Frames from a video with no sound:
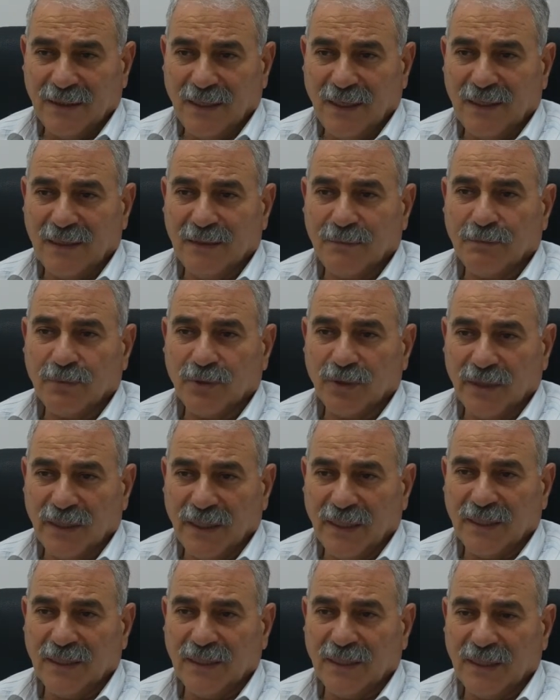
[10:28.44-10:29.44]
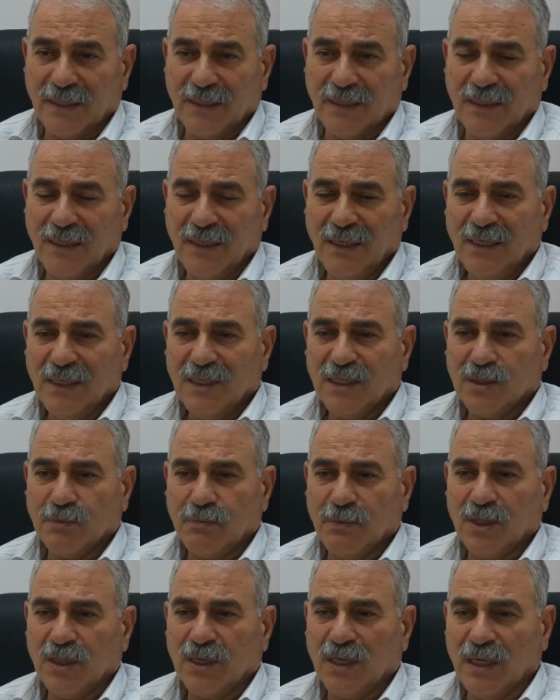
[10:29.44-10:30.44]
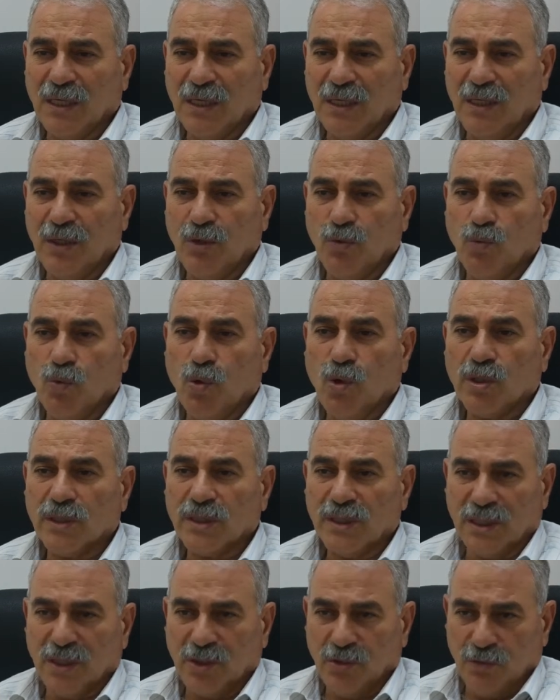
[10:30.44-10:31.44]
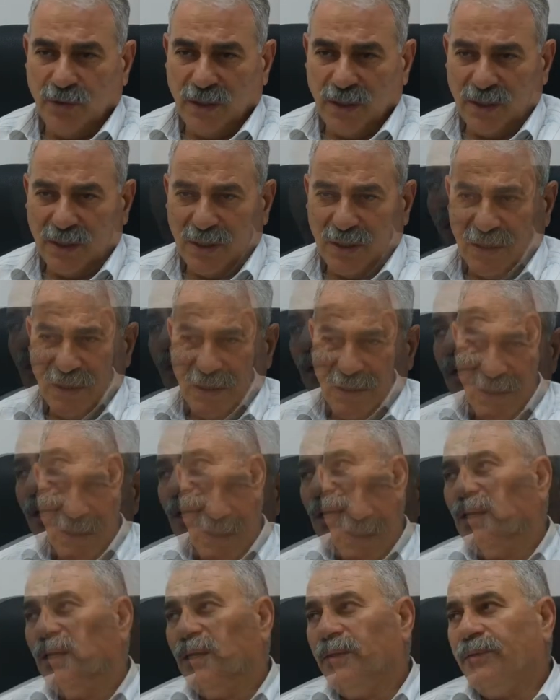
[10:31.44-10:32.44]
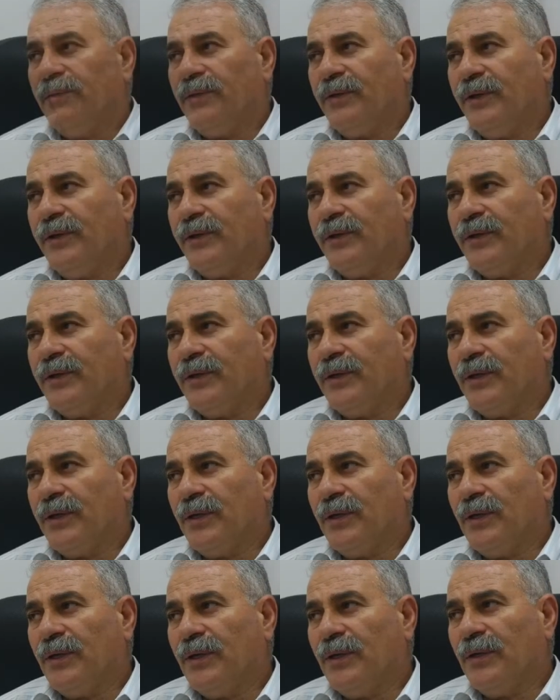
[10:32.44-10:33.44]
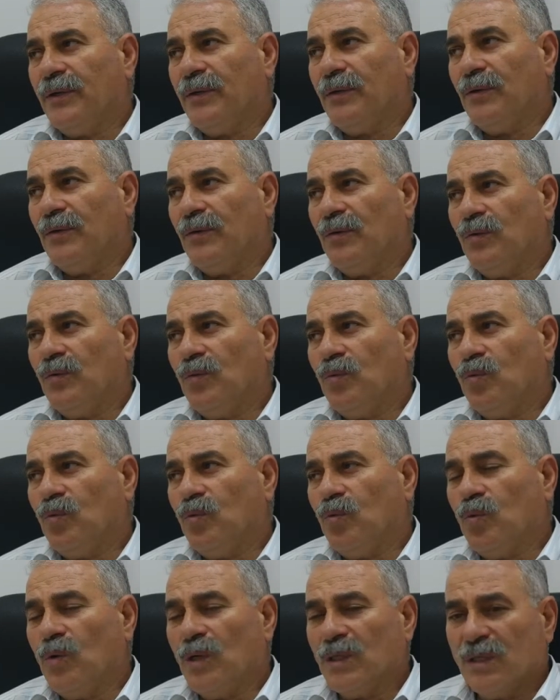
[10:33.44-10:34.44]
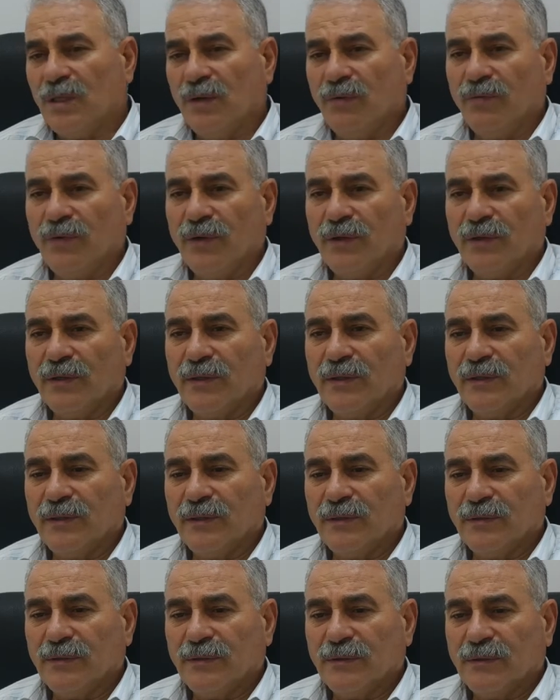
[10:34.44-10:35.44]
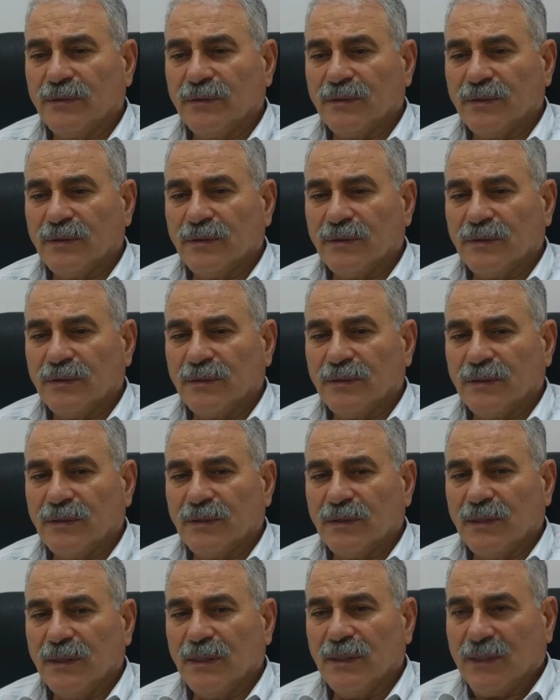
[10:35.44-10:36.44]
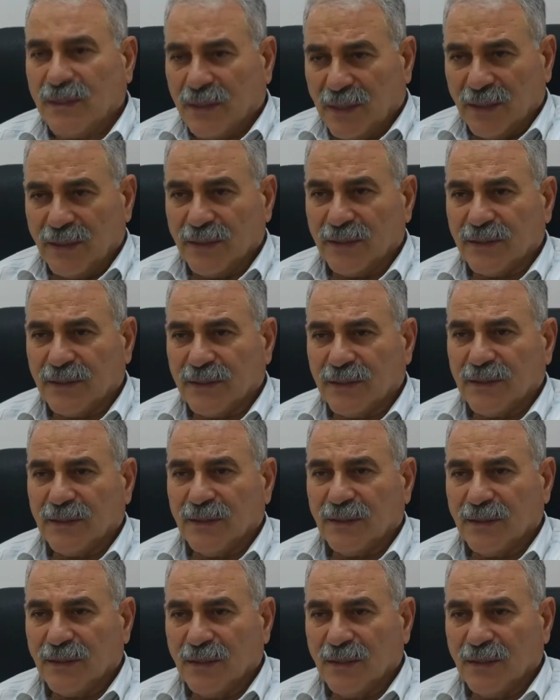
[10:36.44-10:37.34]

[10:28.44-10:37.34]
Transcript: and protected especially in war situation. I think whatever it is,